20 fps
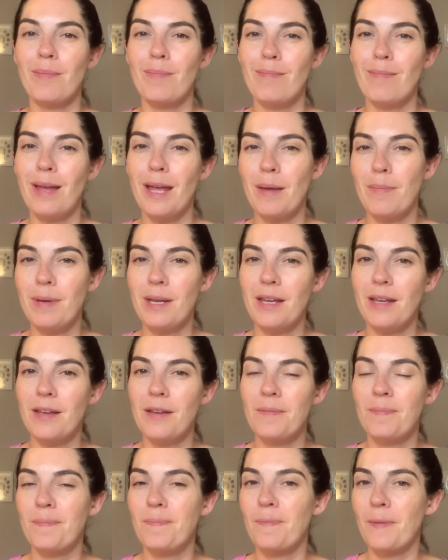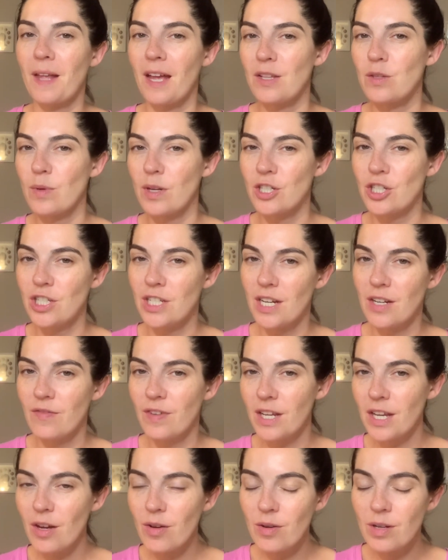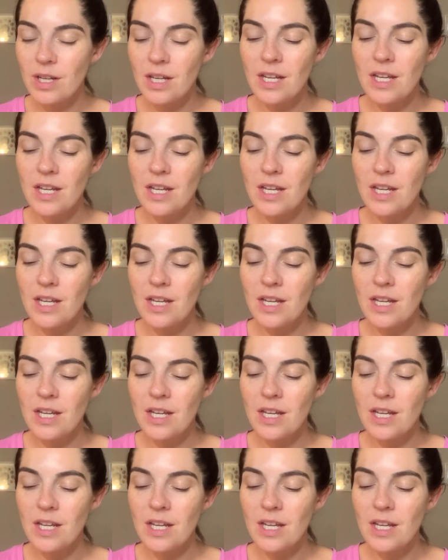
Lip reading: maybe that's why she did a video.